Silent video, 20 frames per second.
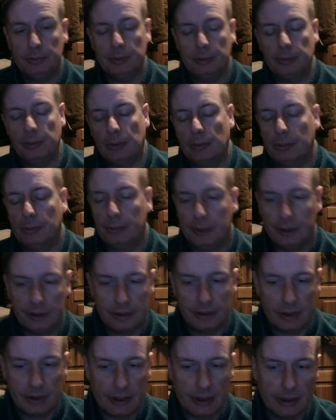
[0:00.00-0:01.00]
you'll probably be
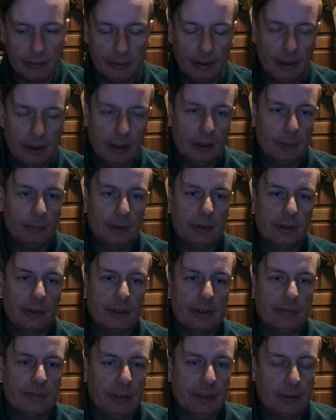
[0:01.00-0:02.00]
interested in. But there is
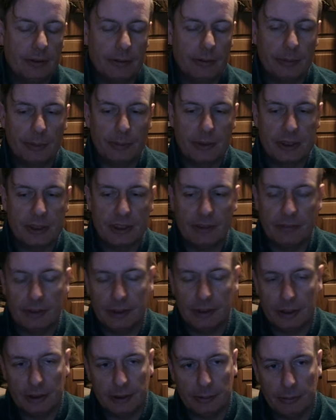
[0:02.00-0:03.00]
a video coming up this evening
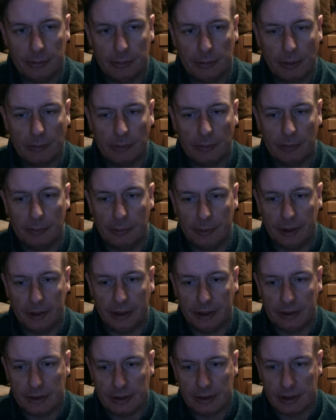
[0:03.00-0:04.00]
that you will probably be
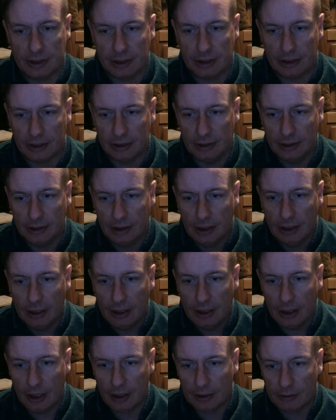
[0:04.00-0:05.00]
interested in.
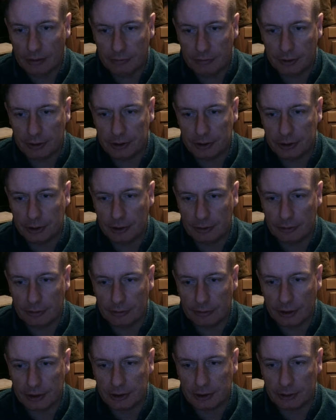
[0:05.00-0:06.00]
Herefordshire
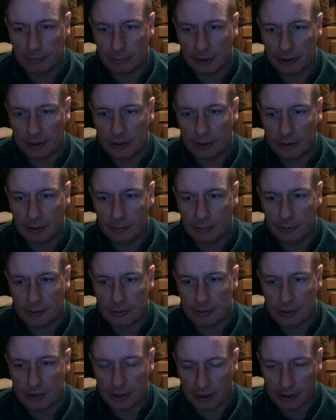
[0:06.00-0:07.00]
Regimental
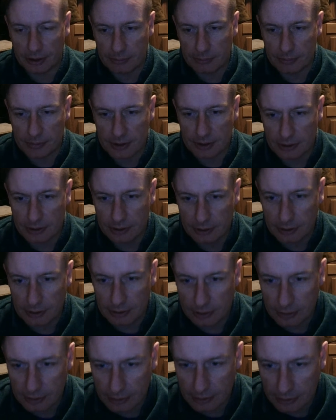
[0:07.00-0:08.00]
Museums.
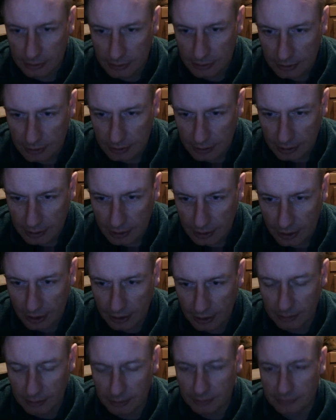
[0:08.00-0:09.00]

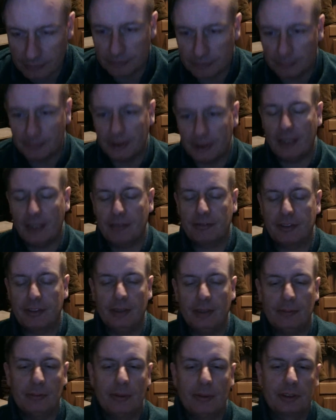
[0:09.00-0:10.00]
Hello from the
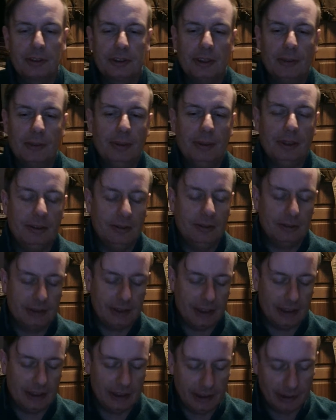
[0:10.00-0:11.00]
Afghan Workshop. Hello,
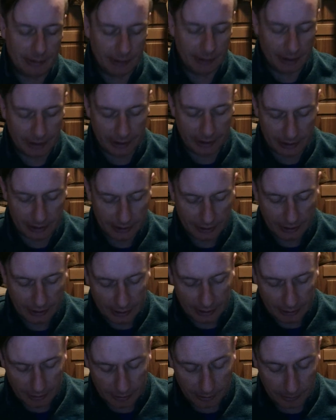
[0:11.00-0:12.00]
Danny. How are you?
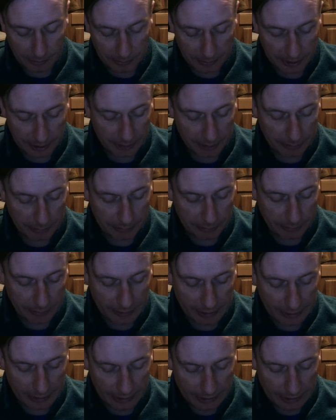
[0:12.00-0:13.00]
I hope you're keeping well.